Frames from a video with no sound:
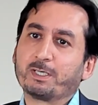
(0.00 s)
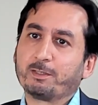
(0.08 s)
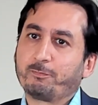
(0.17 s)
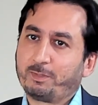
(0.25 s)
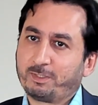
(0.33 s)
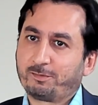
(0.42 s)

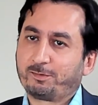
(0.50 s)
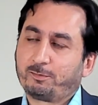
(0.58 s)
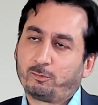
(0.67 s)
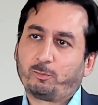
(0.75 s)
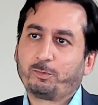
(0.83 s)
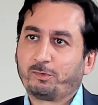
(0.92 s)
if
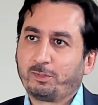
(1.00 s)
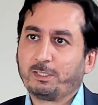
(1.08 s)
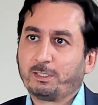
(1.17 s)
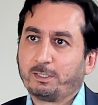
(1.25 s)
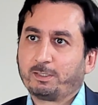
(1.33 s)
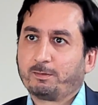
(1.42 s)

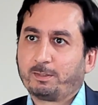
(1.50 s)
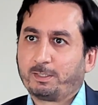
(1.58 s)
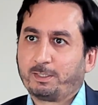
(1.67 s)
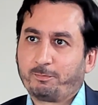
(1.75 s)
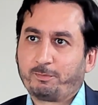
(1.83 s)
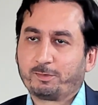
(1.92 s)

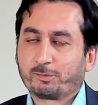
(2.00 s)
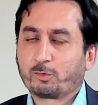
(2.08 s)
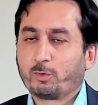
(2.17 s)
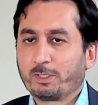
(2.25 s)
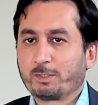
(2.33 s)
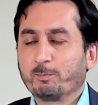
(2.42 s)
it's
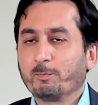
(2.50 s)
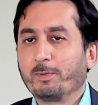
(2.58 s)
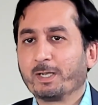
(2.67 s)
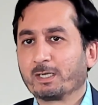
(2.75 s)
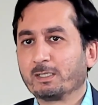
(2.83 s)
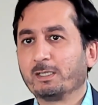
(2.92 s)
quite big,